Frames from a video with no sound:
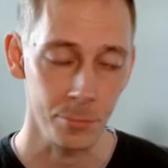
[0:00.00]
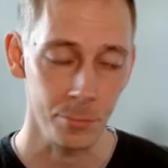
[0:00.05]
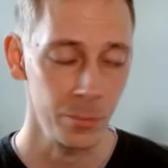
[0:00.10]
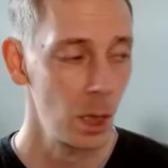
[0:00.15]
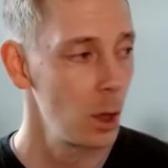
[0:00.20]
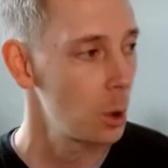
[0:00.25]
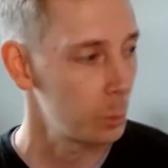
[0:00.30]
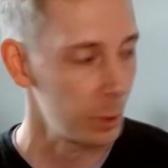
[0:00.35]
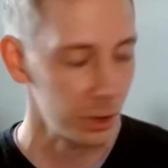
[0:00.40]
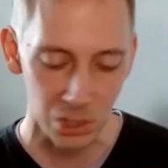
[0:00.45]

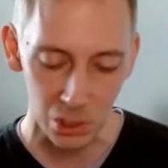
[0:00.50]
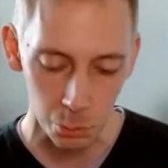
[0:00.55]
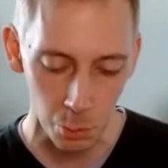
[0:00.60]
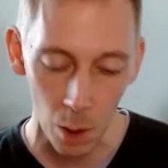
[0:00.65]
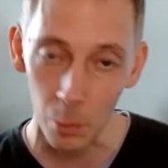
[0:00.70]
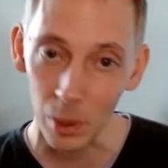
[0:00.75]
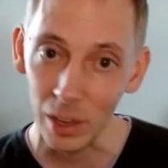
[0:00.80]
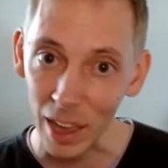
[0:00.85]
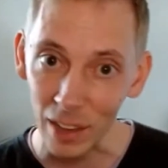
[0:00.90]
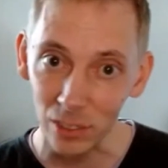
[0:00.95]
which is where we
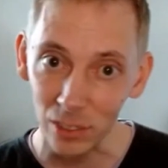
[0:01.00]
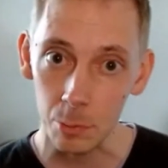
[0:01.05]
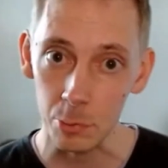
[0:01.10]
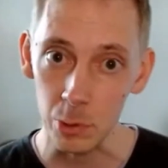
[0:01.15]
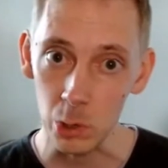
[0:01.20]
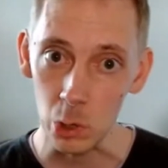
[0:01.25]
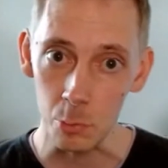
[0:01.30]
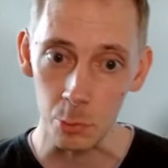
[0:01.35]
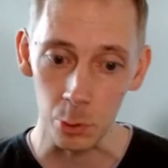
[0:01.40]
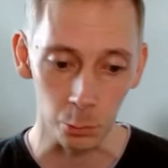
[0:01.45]
get a
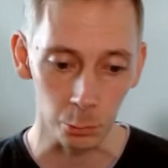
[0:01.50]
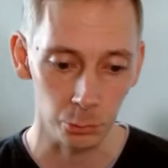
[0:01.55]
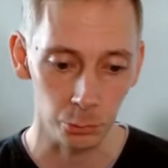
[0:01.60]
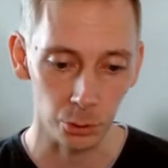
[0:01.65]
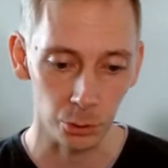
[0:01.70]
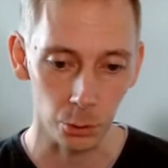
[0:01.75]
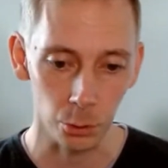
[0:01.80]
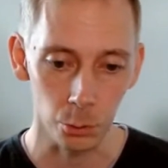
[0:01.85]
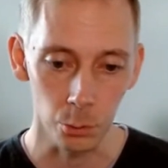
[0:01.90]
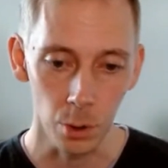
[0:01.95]
pupil
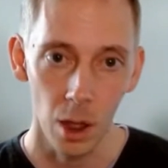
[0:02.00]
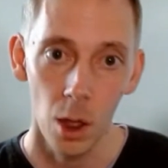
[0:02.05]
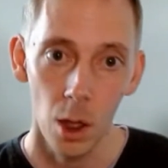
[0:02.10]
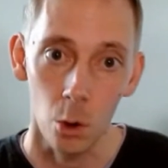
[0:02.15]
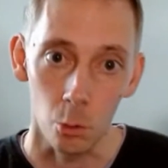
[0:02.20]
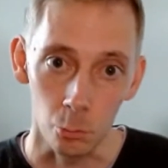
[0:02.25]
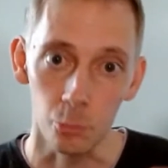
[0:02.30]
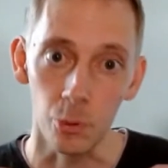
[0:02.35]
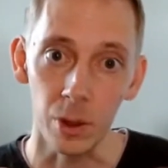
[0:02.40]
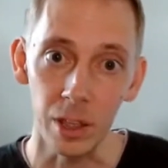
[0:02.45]
to
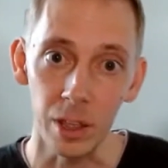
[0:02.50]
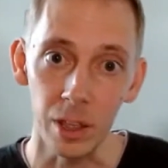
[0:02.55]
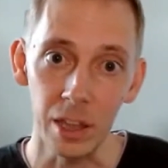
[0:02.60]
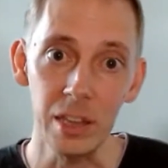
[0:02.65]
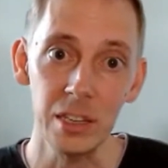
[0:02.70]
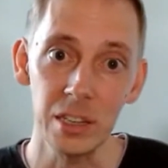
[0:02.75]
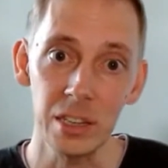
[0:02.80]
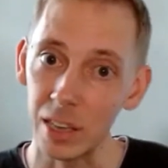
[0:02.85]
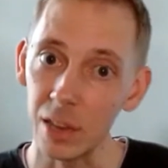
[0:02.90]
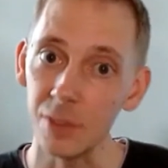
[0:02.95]
read a
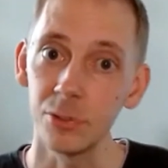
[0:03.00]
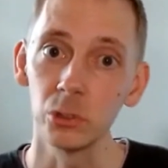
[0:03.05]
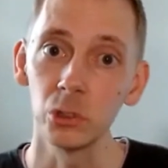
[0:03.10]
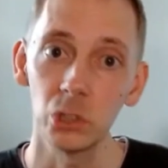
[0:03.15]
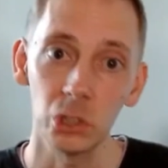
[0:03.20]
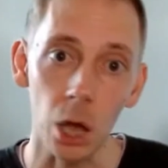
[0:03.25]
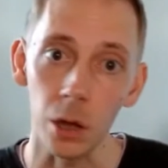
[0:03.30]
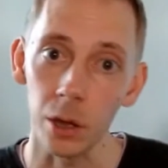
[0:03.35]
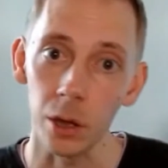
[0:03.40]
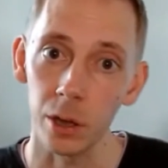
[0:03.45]
given
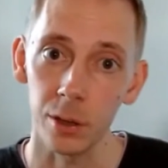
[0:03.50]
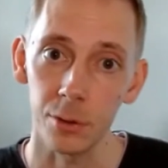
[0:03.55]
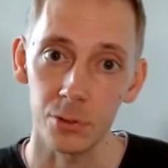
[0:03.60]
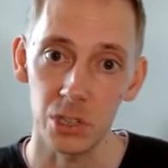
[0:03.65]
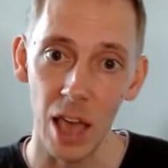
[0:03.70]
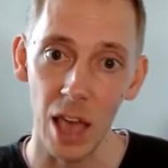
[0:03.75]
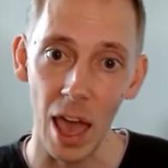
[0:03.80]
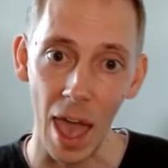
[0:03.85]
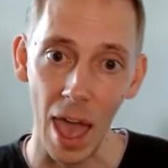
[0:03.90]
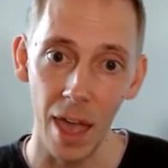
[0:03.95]
chunk of
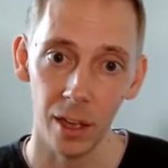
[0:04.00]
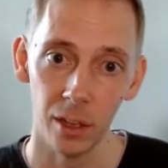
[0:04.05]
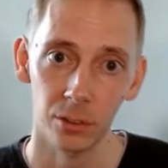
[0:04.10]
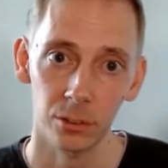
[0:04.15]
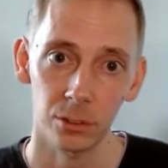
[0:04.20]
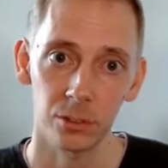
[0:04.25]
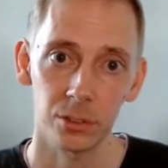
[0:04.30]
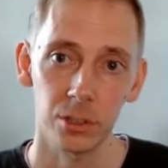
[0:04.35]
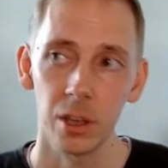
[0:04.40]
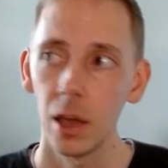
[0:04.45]

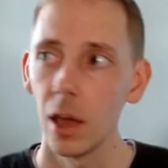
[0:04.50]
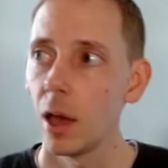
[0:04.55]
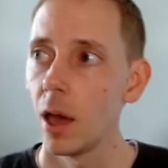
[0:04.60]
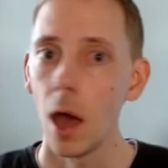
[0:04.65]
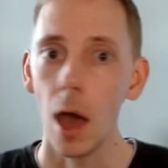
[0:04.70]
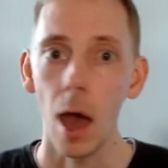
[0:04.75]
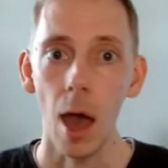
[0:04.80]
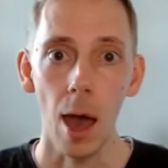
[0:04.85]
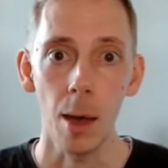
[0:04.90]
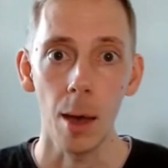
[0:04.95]
text
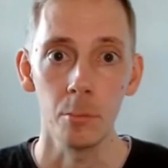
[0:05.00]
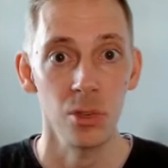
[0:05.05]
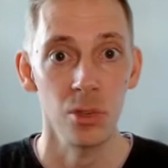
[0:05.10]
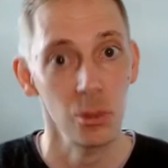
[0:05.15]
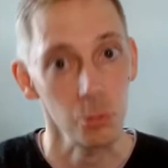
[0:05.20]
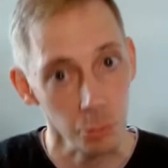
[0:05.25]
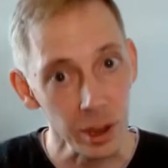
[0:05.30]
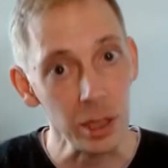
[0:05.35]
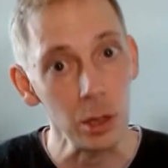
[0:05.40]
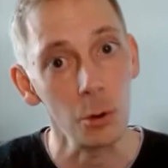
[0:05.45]

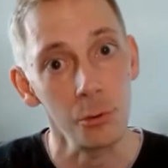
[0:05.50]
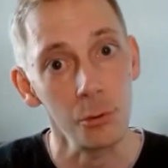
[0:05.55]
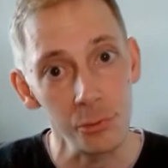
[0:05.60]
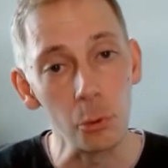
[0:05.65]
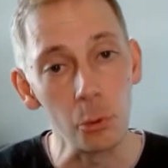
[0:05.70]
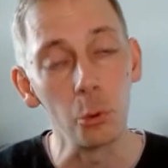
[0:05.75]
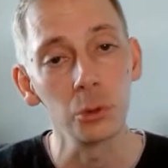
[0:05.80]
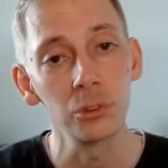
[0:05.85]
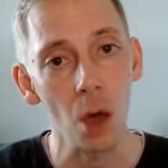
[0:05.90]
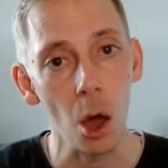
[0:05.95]
3 or
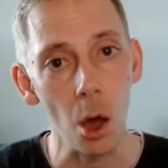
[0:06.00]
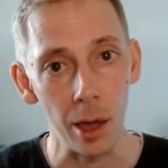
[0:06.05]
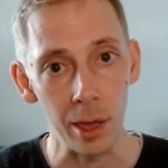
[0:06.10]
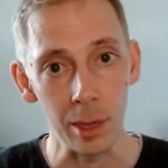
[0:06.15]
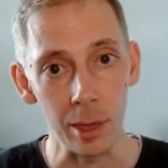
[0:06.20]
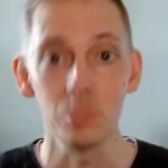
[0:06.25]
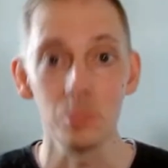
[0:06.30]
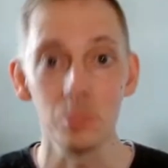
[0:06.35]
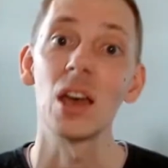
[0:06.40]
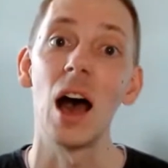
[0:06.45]
4
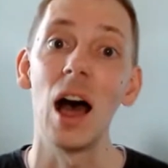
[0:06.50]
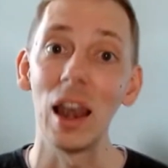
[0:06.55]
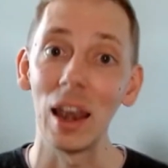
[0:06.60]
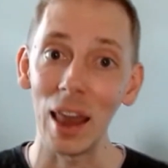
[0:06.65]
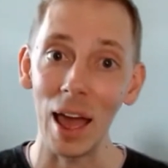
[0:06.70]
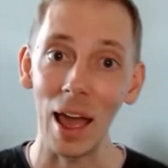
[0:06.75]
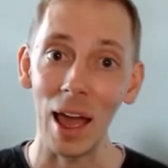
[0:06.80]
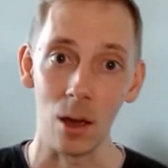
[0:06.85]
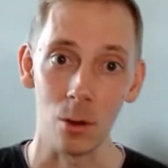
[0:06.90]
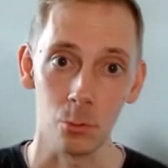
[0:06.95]
times
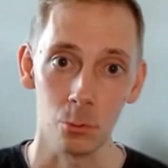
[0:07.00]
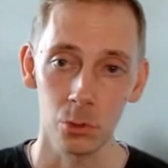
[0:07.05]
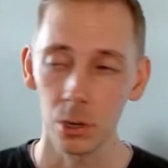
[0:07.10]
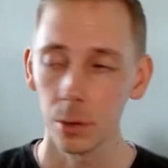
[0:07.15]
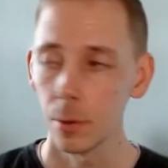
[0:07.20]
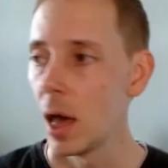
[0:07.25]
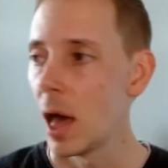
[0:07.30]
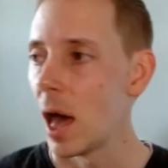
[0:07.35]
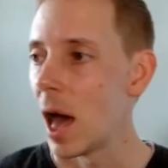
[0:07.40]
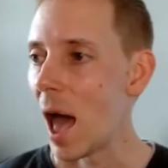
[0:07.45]
aloud,
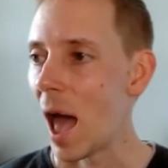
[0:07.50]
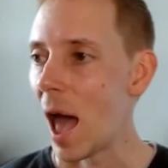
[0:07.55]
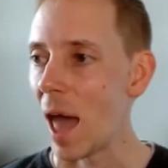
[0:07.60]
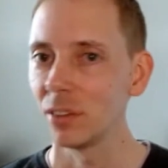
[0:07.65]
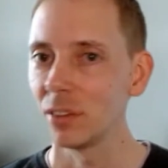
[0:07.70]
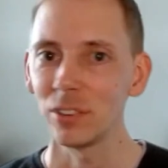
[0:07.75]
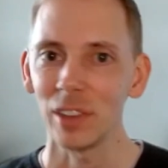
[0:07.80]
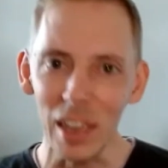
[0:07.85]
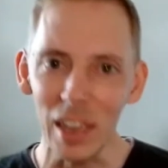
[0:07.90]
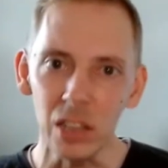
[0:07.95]
and
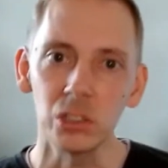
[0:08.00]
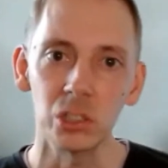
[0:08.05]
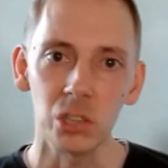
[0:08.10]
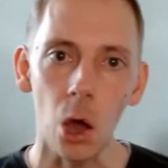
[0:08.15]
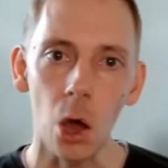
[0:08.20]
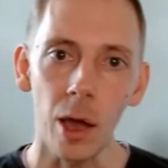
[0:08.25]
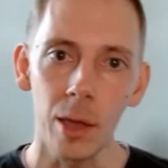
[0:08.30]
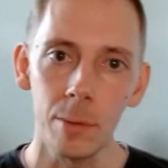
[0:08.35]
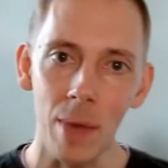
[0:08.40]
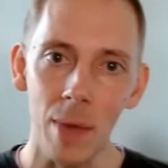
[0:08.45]
each
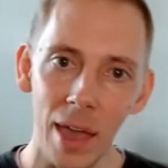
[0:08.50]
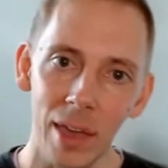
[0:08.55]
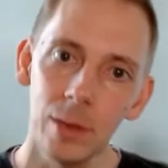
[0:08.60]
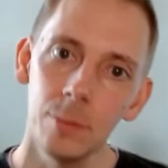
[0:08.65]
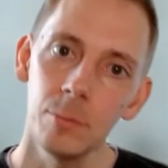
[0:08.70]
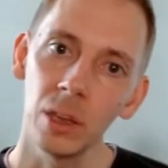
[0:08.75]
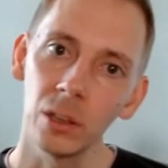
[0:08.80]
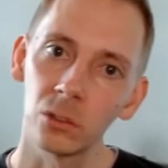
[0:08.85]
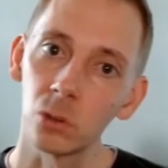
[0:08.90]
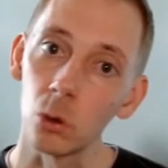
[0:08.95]
time
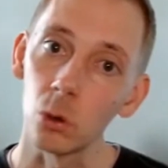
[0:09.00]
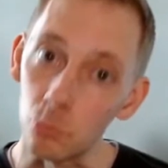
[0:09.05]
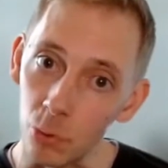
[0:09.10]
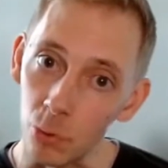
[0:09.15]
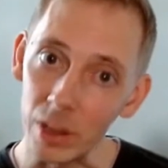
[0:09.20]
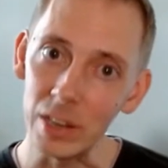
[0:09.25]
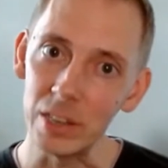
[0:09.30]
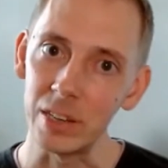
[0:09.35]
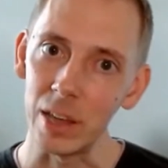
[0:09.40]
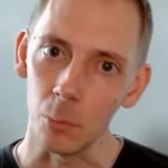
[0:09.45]
aiming to
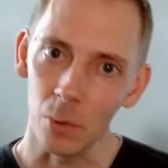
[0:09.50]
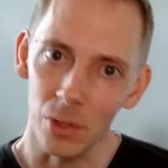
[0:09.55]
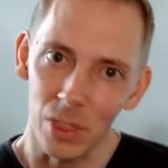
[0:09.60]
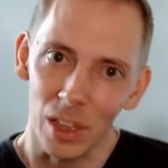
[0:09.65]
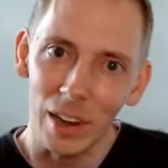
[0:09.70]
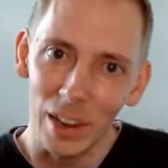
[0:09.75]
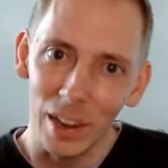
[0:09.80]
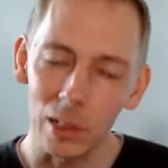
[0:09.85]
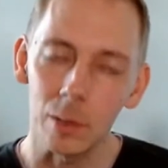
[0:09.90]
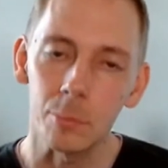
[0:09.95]
read it with a
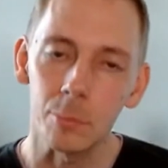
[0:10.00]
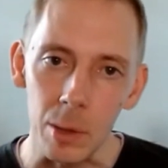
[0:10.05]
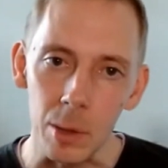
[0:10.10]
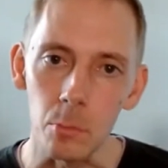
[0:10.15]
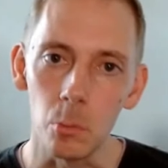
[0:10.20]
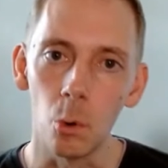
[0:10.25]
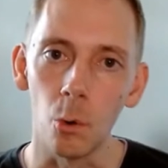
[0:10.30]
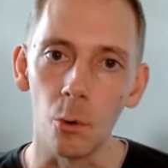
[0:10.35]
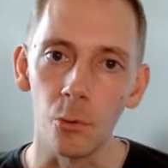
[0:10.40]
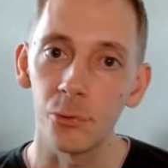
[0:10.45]
little bit
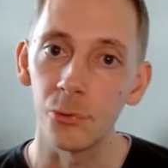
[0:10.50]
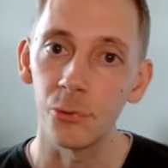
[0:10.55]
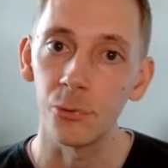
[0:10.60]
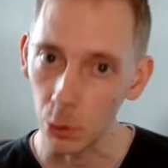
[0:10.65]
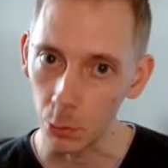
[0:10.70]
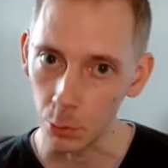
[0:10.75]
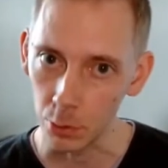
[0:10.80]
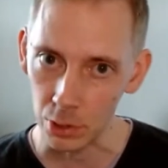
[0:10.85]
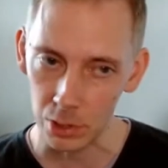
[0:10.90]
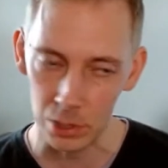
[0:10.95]
more
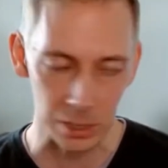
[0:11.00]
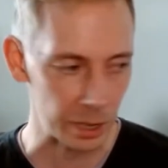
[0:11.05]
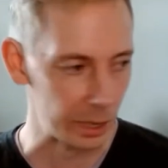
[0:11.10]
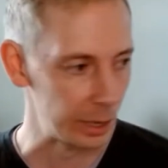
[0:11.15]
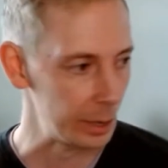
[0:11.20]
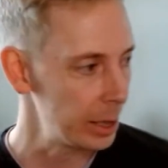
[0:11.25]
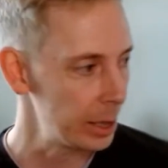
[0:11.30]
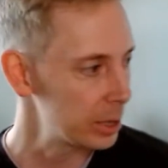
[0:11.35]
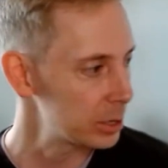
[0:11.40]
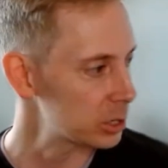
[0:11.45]
fluency.
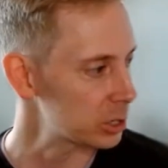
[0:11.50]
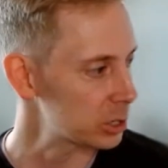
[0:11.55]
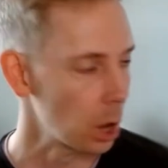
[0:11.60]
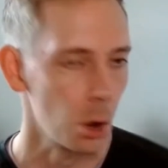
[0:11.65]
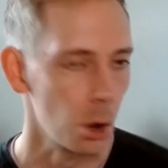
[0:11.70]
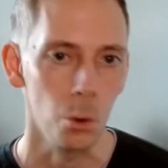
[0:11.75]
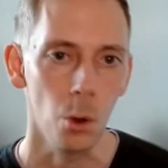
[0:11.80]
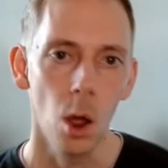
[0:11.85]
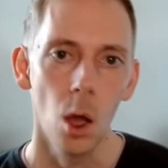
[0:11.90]
So